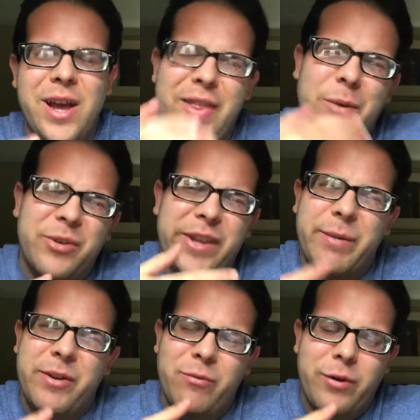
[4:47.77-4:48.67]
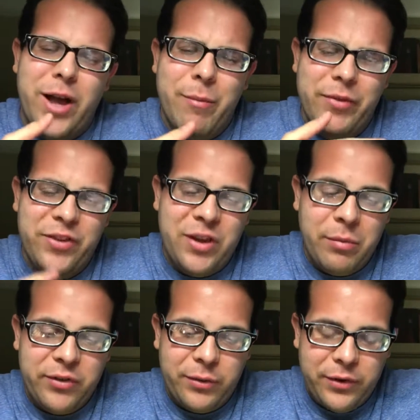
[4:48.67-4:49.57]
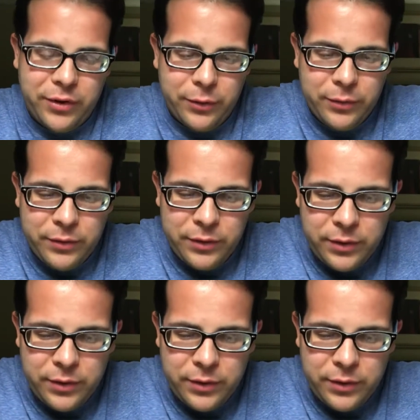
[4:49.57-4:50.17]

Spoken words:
and that was a little bit of a problem with this episode too.